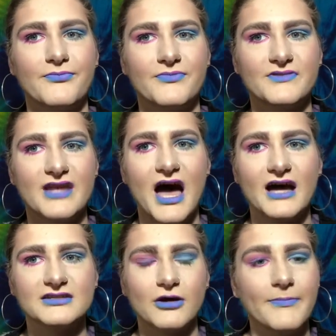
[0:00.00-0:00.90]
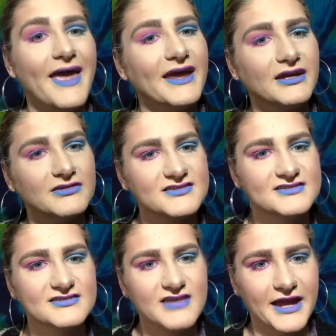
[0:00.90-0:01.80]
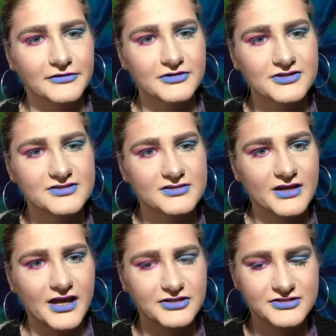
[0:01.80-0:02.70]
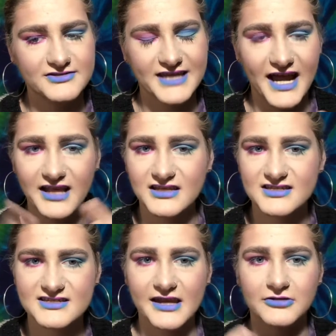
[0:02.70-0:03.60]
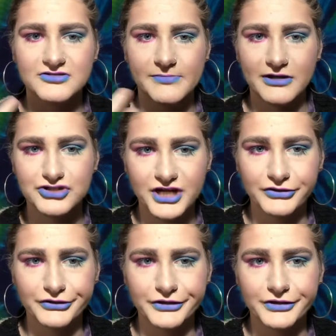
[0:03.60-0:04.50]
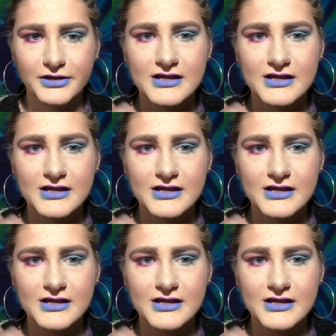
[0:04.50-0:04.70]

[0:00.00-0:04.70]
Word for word: not obeying standards and society's standards about gender.